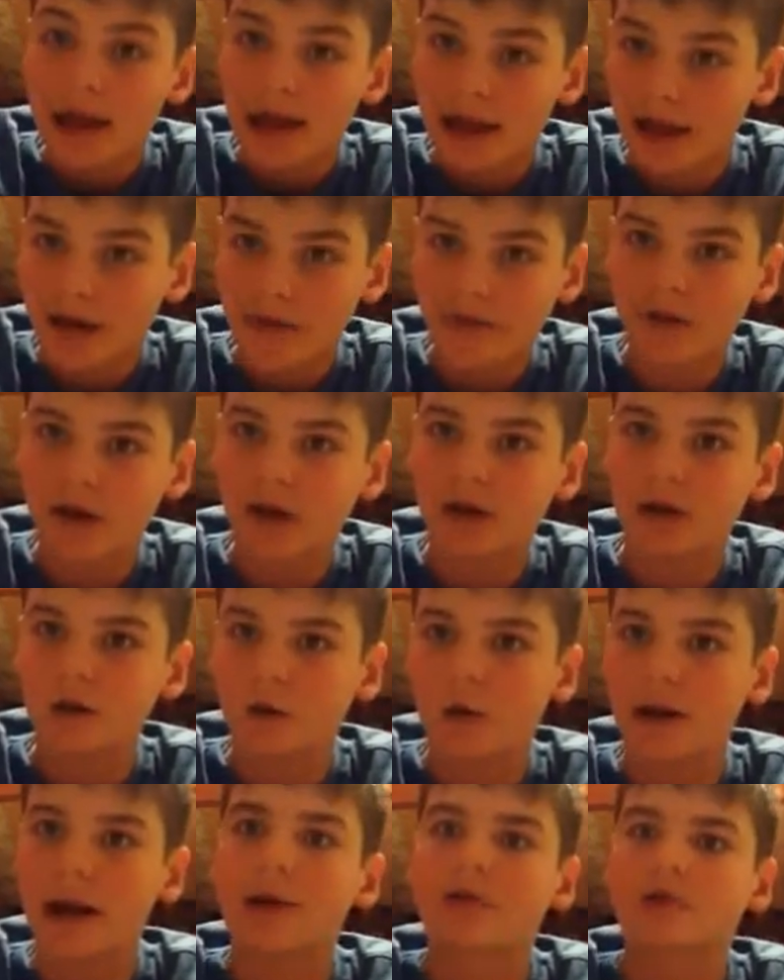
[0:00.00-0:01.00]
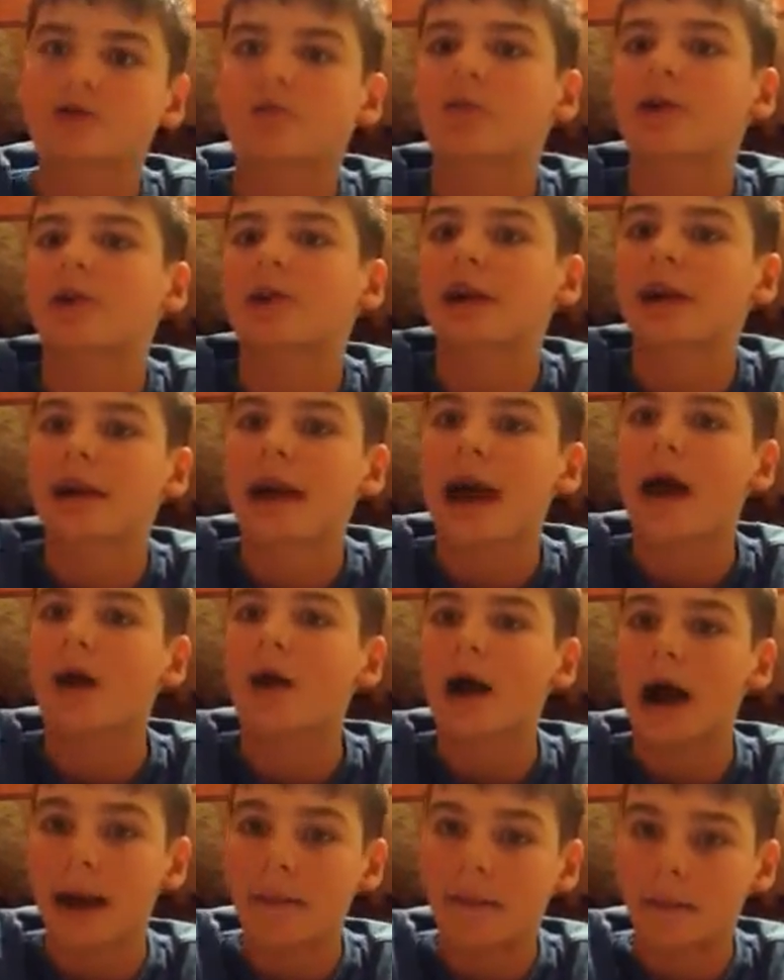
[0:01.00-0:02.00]
Even when I was working
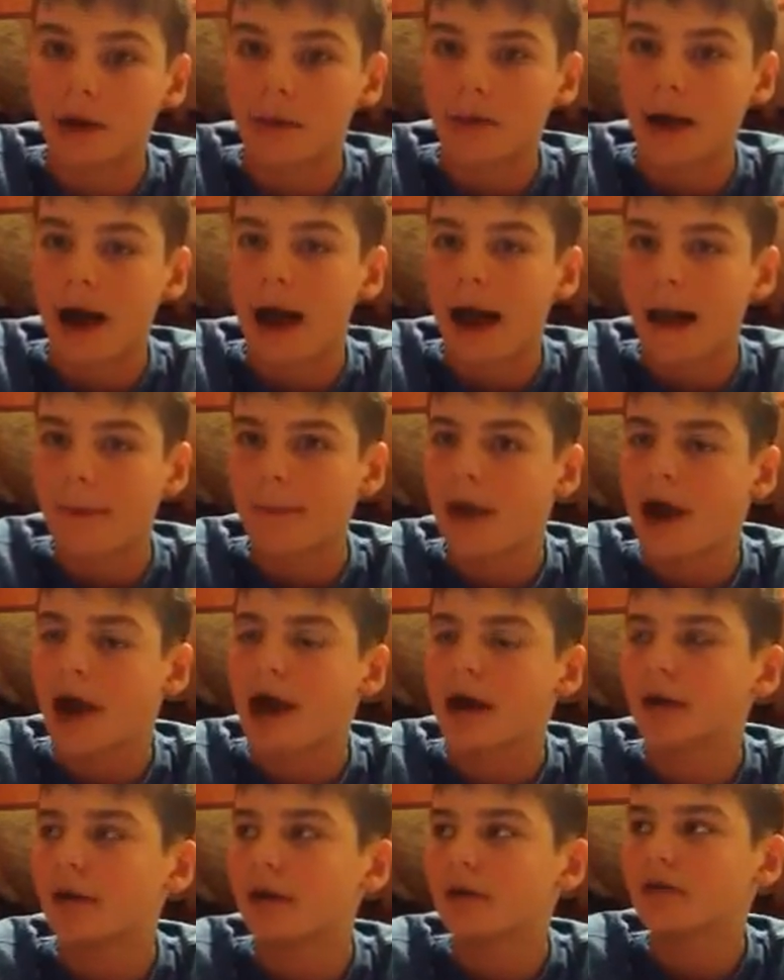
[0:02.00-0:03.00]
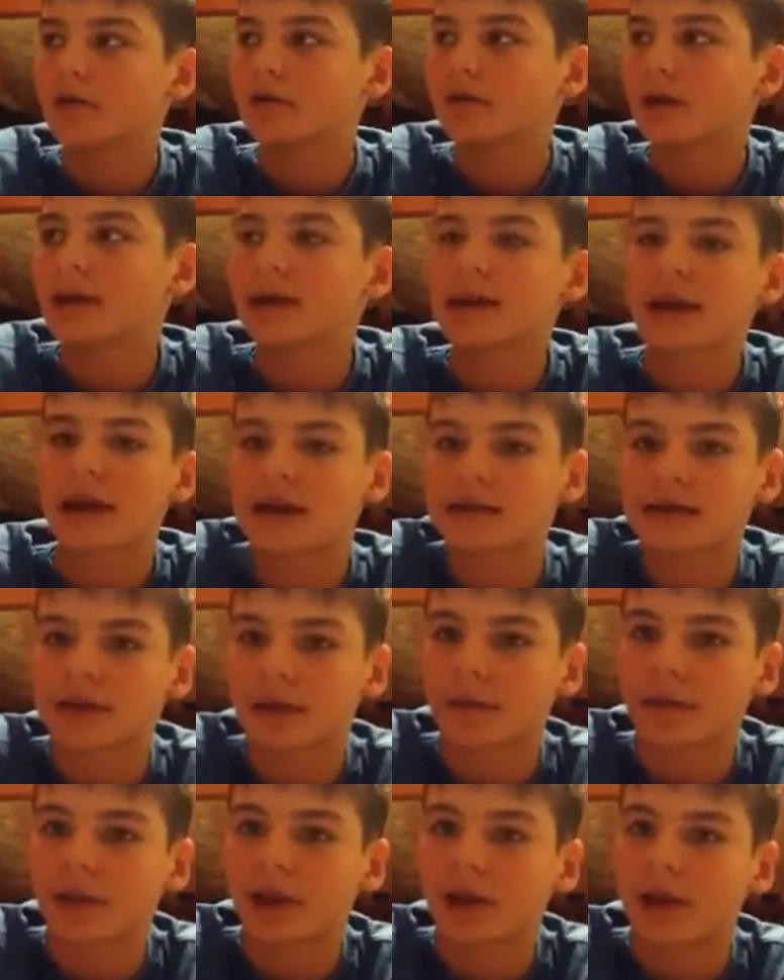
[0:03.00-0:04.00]
out, I brought my iPad in case
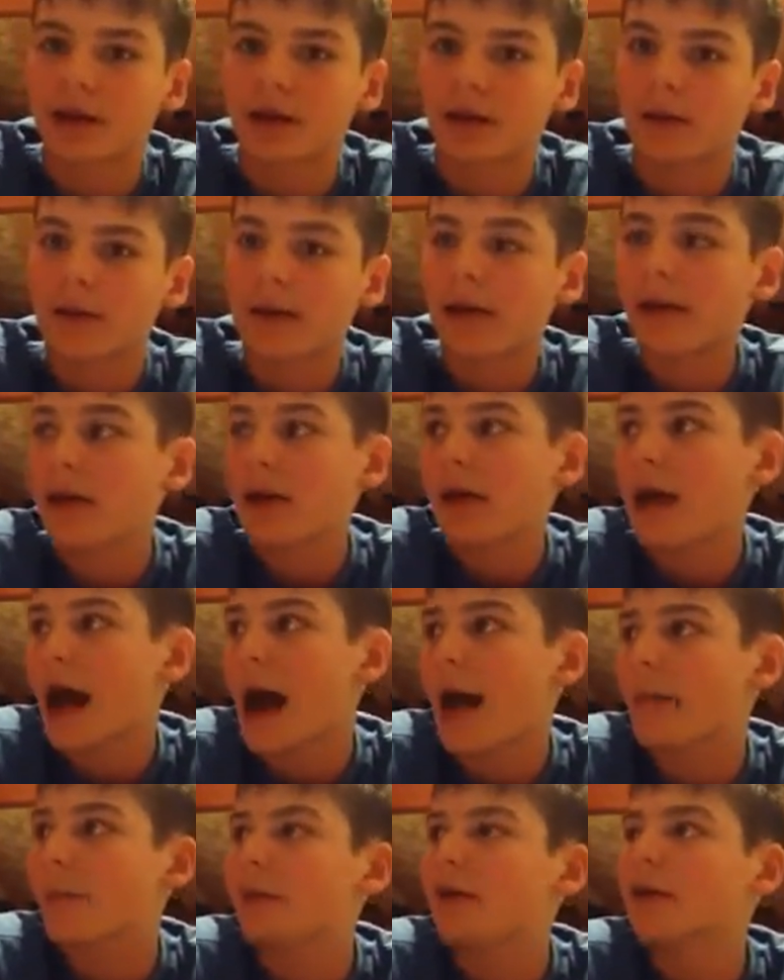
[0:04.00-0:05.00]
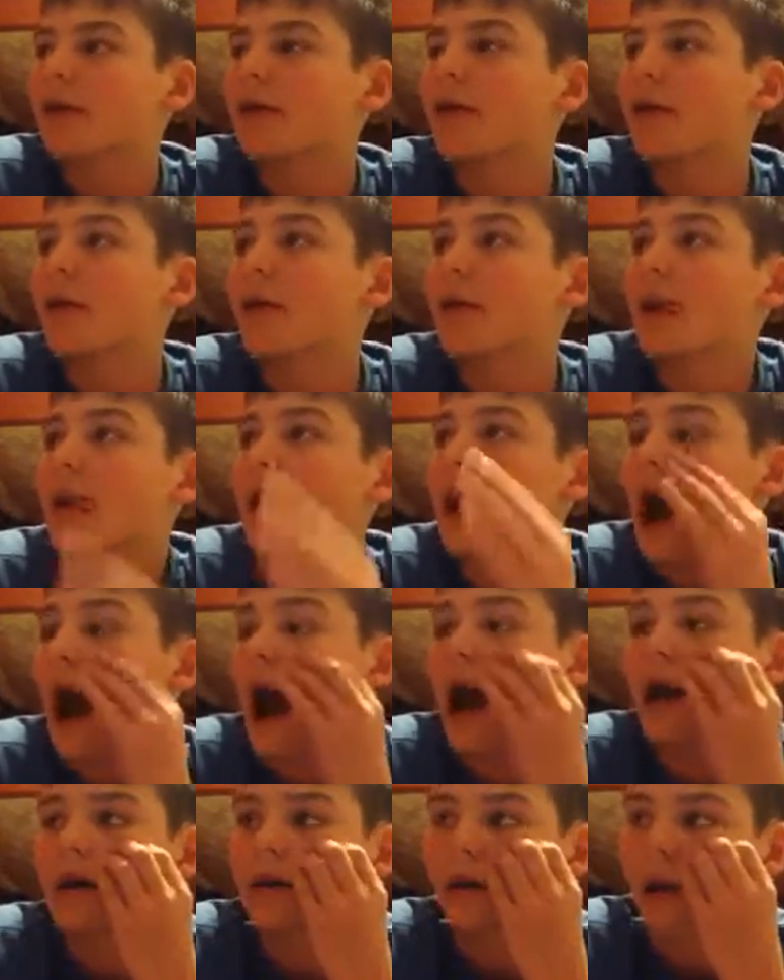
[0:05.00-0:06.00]
something happened.
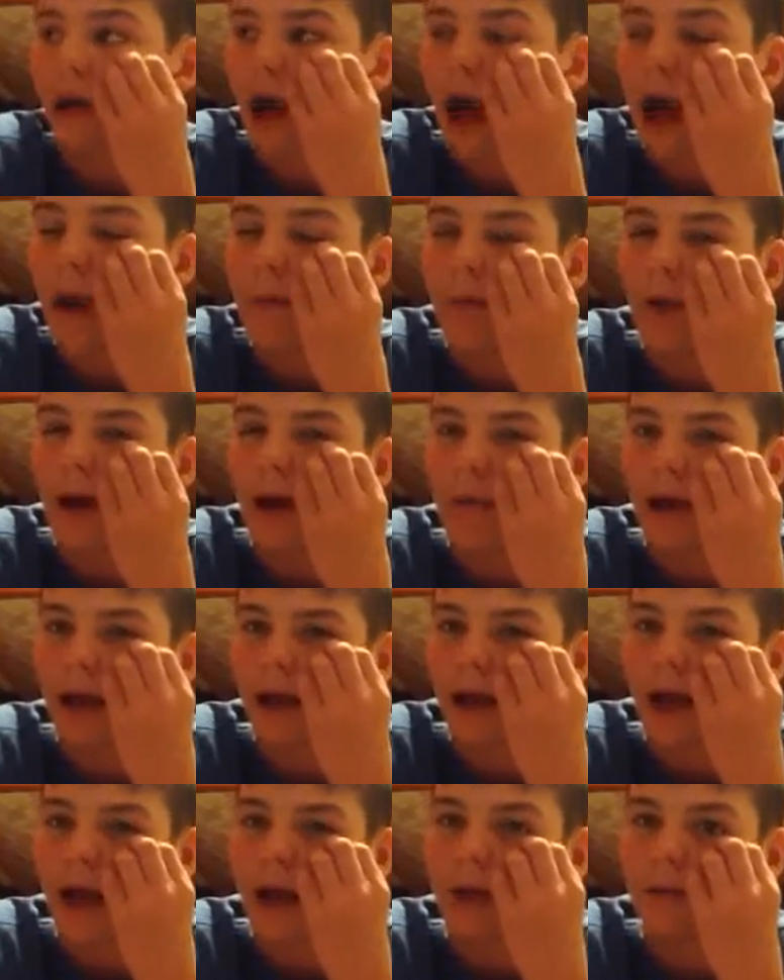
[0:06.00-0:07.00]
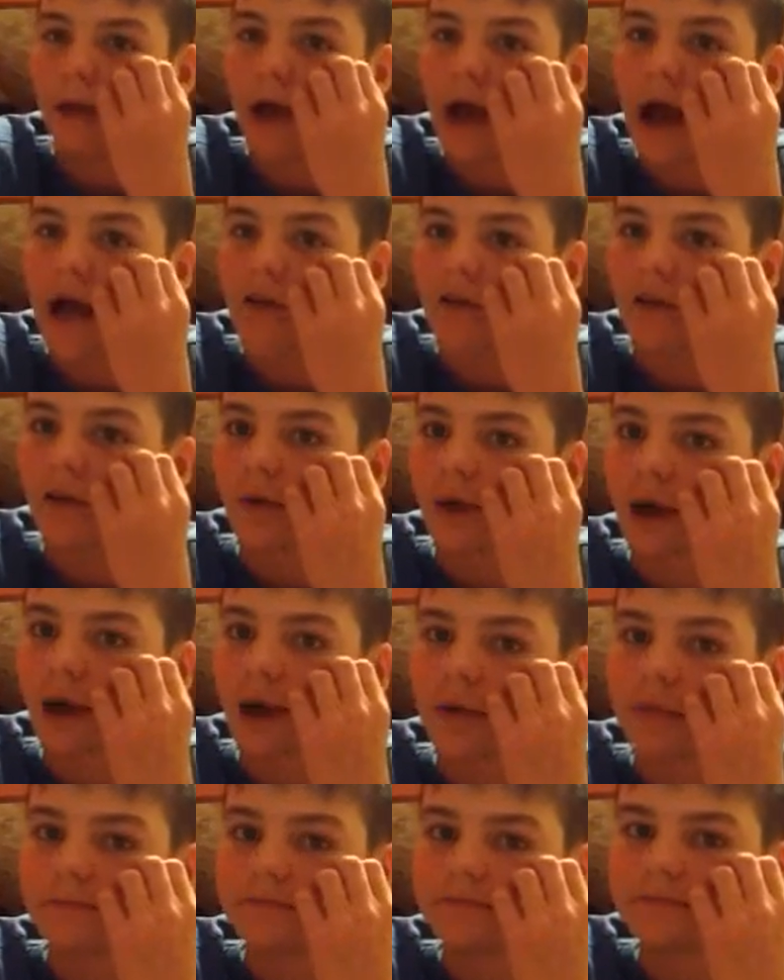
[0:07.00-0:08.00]
I brought my camera
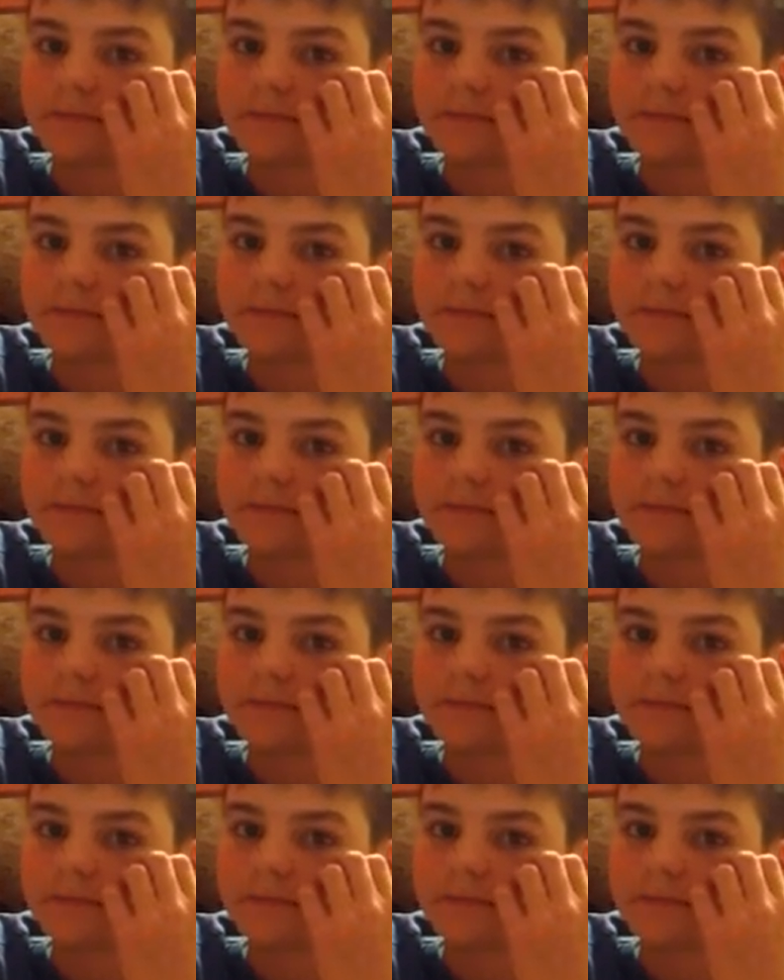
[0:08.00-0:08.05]
everywhere.